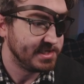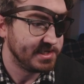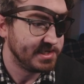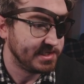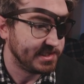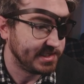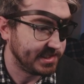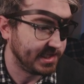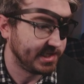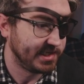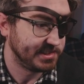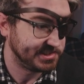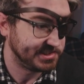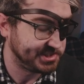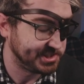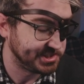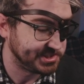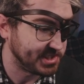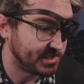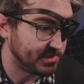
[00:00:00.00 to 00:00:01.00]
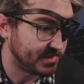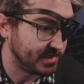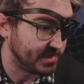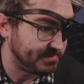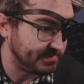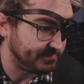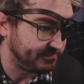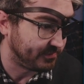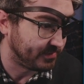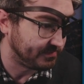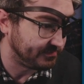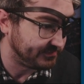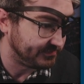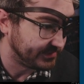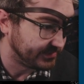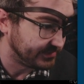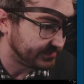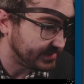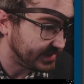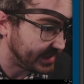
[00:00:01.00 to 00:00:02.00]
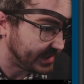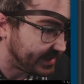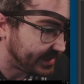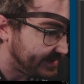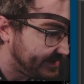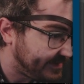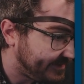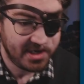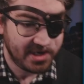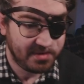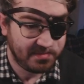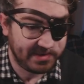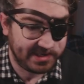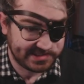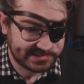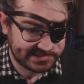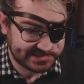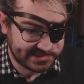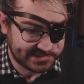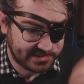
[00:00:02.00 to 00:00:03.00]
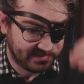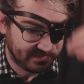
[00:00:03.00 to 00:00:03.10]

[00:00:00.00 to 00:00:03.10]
it's just all going to be form filled. Yeah. Wait, this is going to work